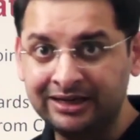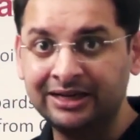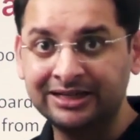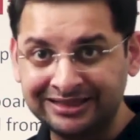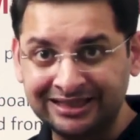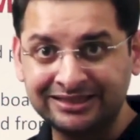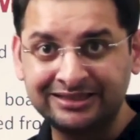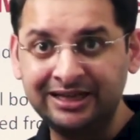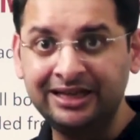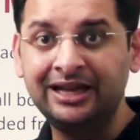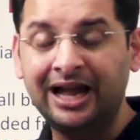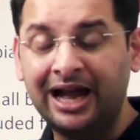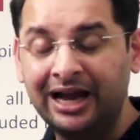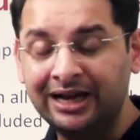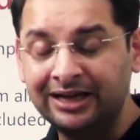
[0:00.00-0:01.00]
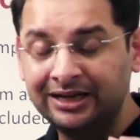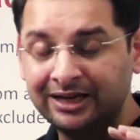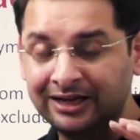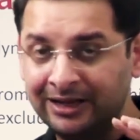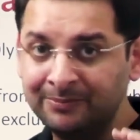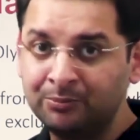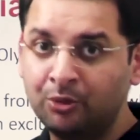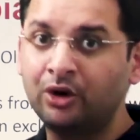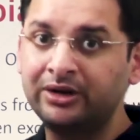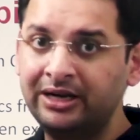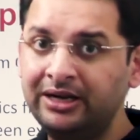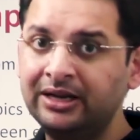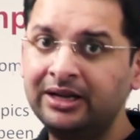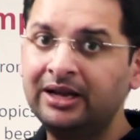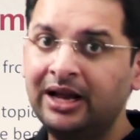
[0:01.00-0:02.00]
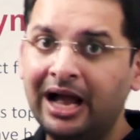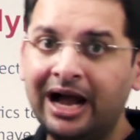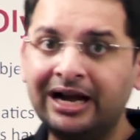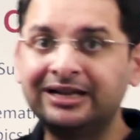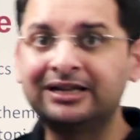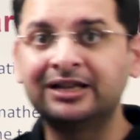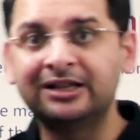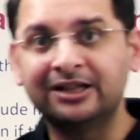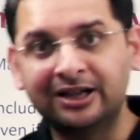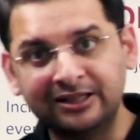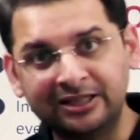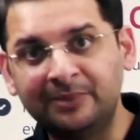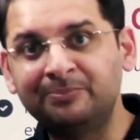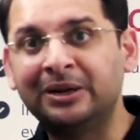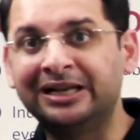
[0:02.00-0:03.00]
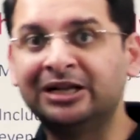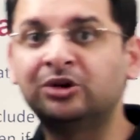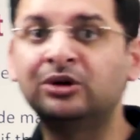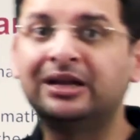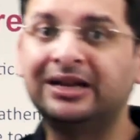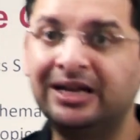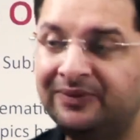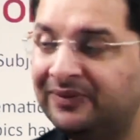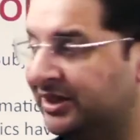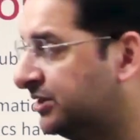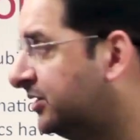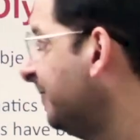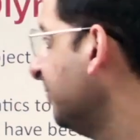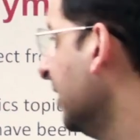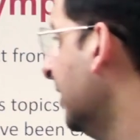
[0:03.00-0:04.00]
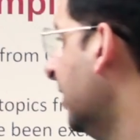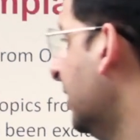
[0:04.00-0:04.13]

necessary and important at their particular levels.